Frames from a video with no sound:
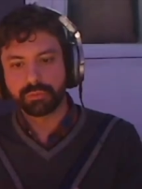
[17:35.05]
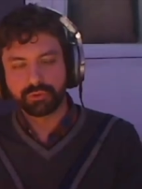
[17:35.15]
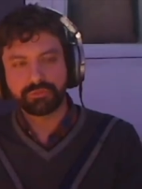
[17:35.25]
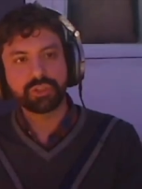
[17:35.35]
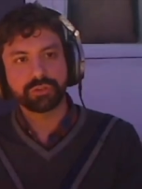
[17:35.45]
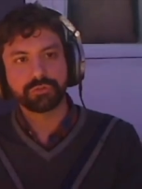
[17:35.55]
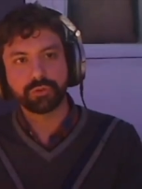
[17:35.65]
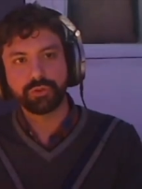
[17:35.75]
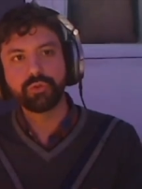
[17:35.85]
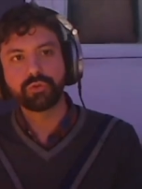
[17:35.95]
proficient
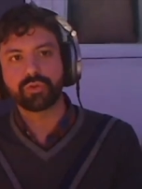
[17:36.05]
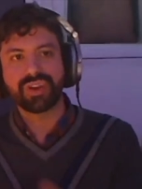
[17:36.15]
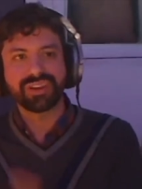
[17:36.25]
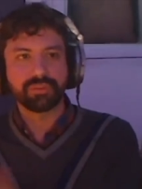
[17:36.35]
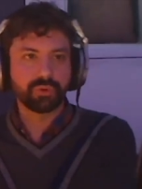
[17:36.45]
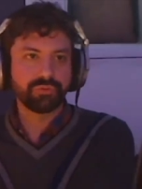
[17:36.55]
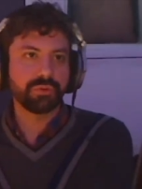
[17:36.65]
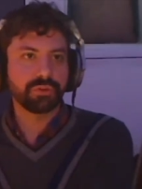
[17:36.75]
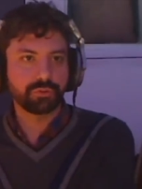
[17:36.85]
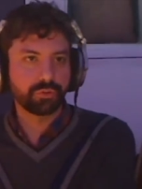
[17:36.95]
for you to run a prov
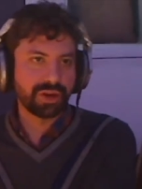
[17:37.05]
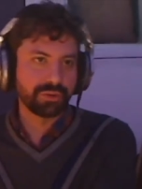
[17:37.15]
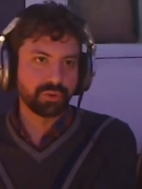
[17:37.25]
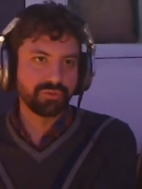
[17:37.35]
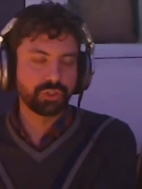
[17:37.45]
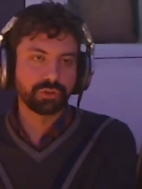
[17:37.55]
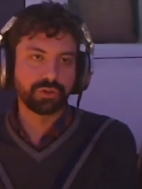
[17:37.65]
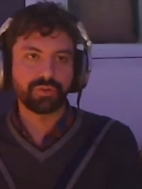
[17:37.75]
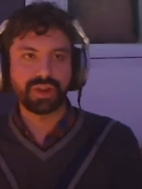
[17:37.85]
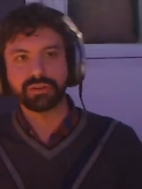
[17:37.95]
to run a
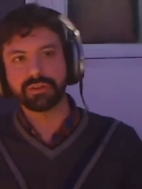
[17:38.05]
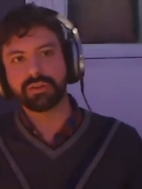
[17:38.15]
provisioner run